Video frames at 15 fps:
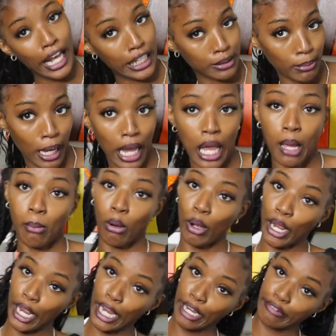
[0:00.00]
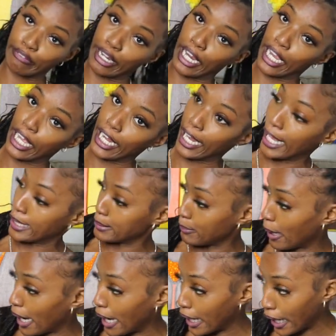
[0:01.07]
that's my boyfriend, that's
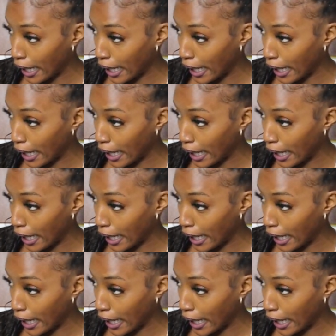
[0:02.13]
my